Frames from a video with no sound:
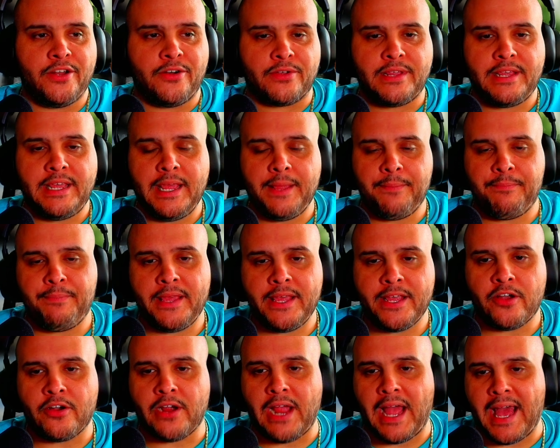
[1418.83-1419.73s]

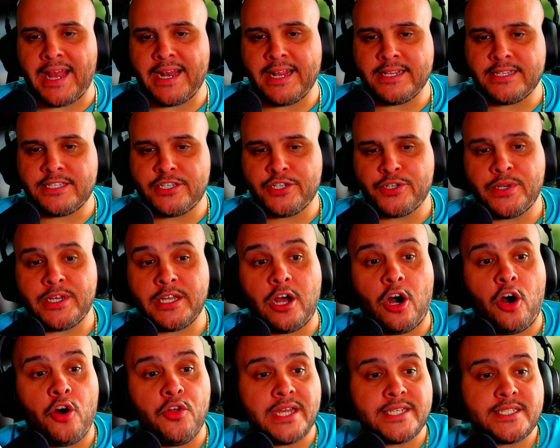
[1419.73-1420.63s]
keeping or adding to it.
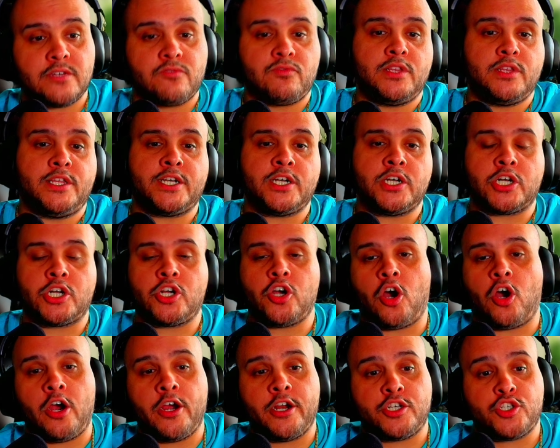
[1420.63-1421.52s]
Oh, that's a really good
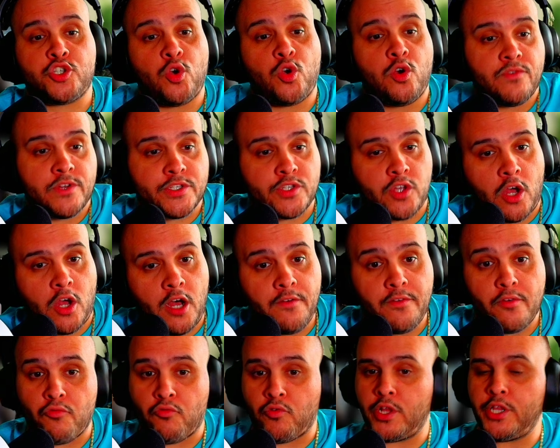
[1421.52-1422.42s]
card. Show of
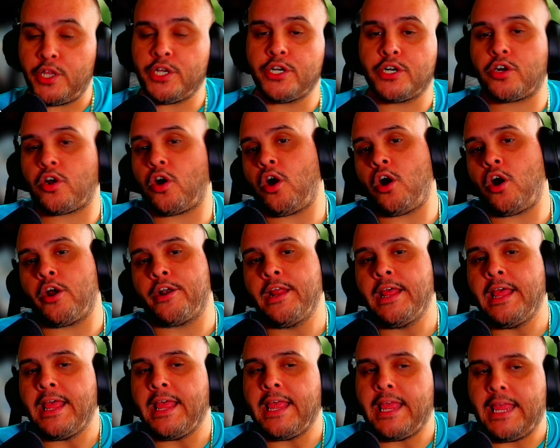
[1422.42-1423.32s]
Resolve, a really good card.
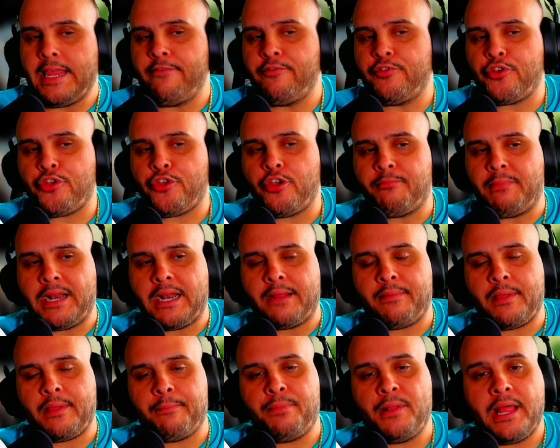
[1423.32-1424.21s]
Even though you might not
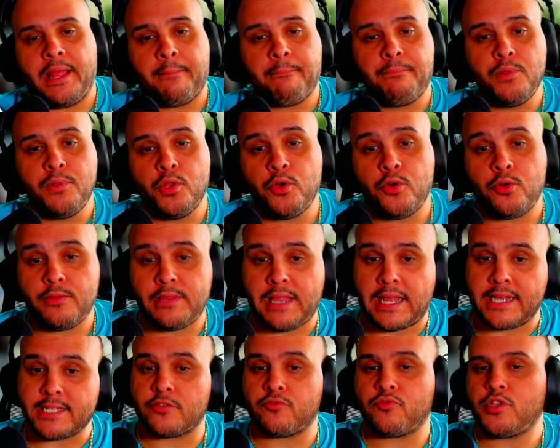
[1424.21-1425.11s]
be playing blue,
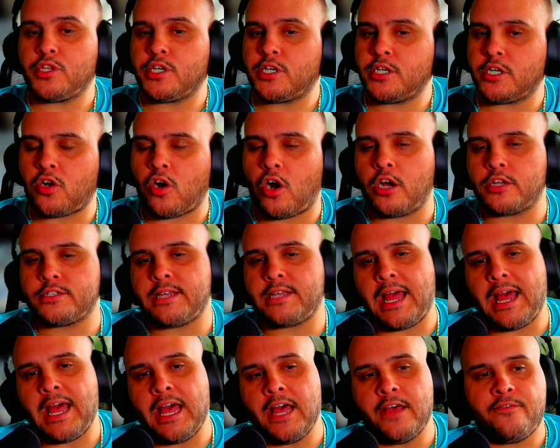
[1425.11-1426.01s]
that's a really good card to
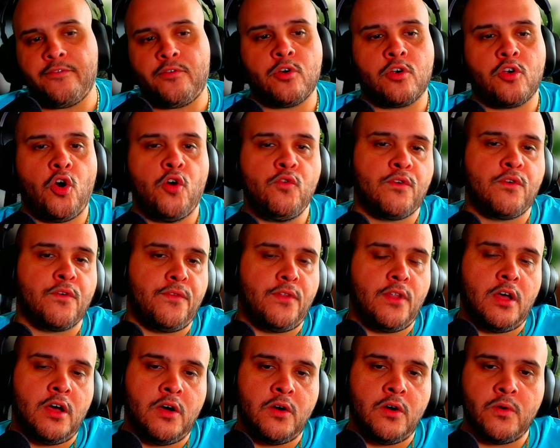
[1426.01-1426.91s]
have, or
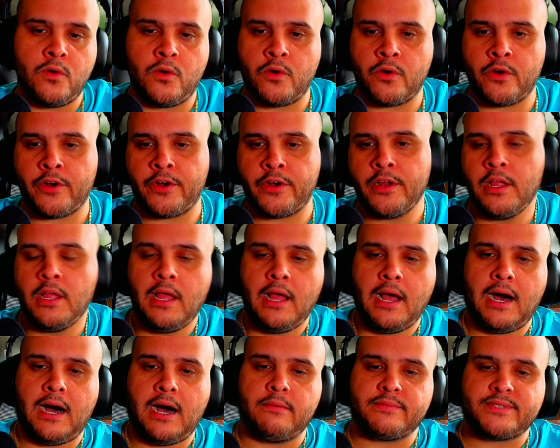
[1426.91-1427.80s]
Overflow, or
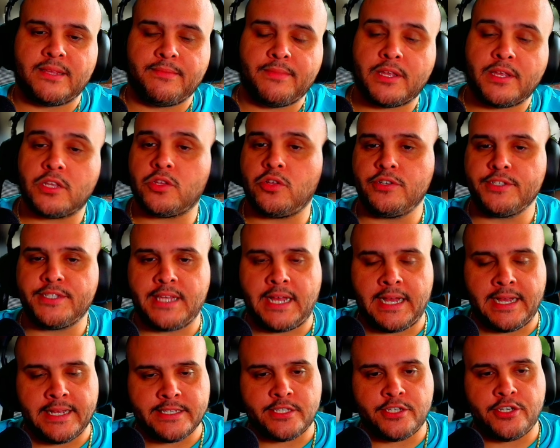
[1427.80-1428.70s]
something in those
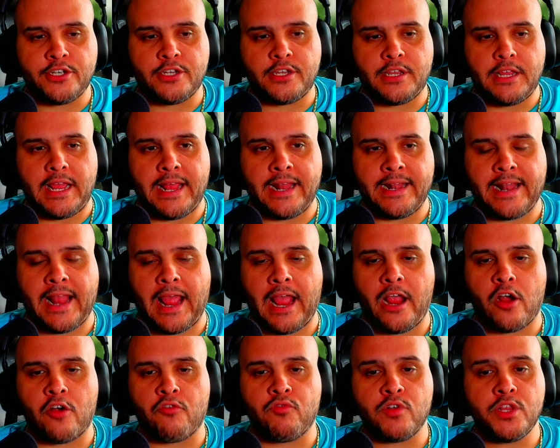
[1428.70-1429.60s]
lines. And
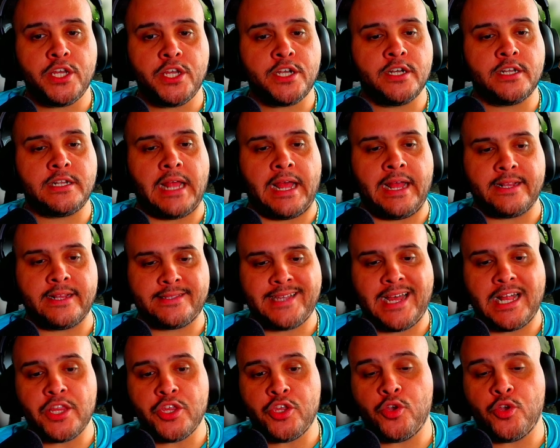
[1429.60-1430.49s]
they are really good at
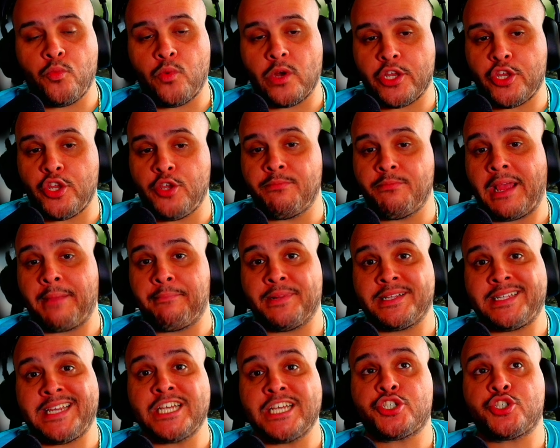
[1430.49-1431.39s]
telling you what you might
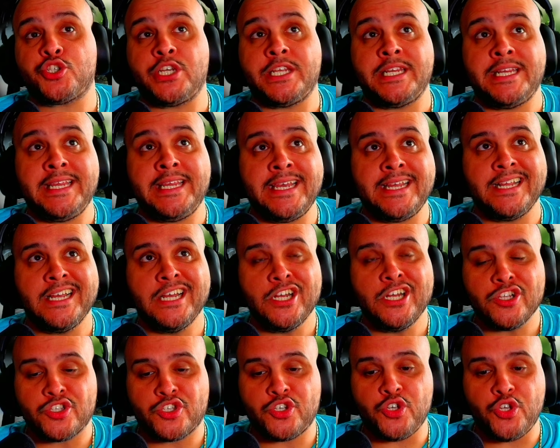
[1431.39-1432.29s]
potentially need
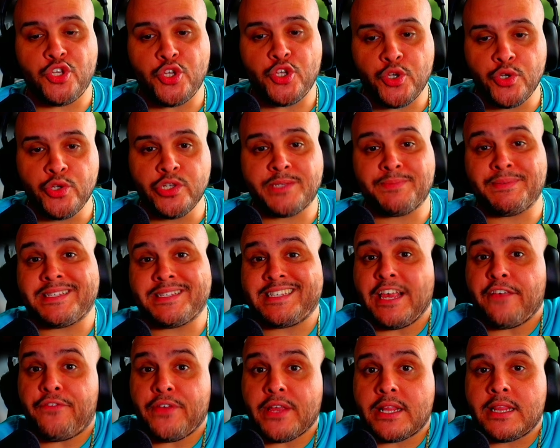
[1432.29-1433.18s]
to use
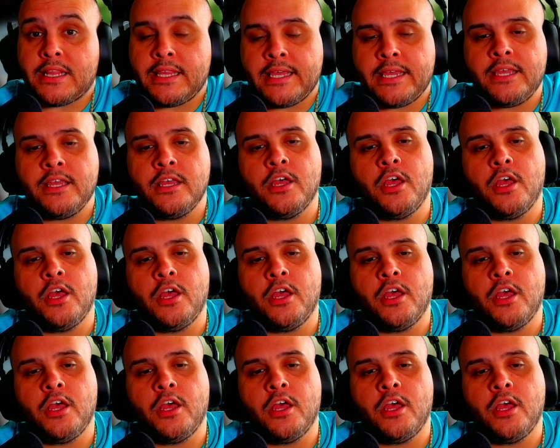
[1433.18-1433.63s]
specifically